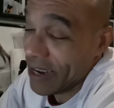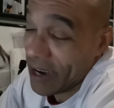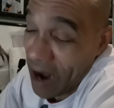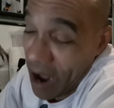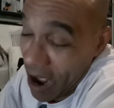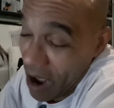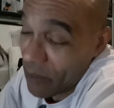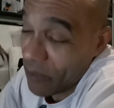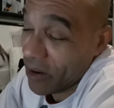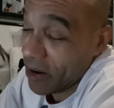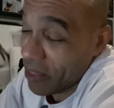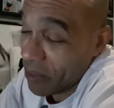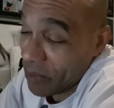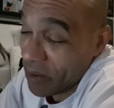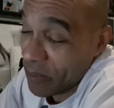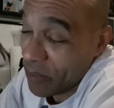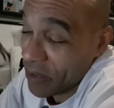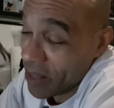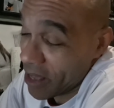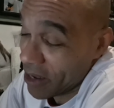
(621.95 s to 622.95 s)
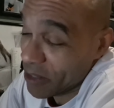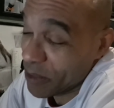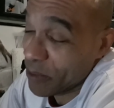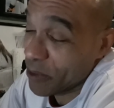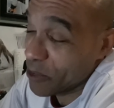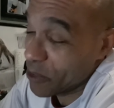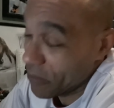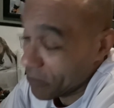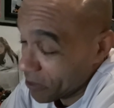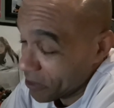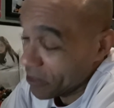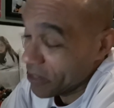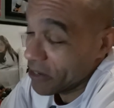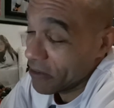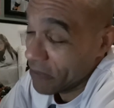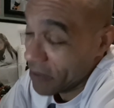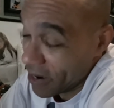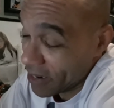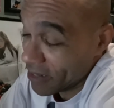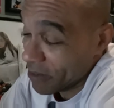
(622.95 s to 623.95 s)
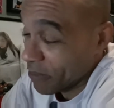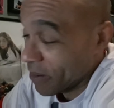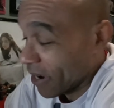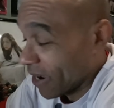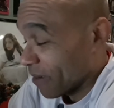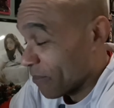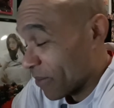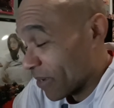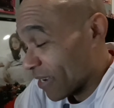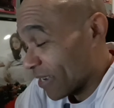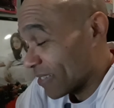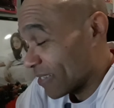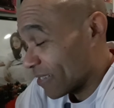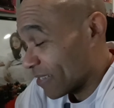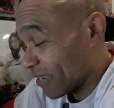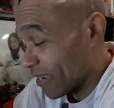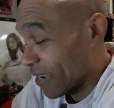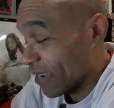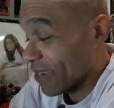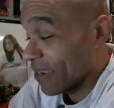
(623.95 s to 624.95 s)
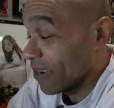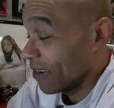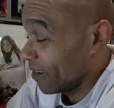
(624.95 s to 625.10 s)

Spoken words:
I'm one of the people that has been severely affected by it because it's like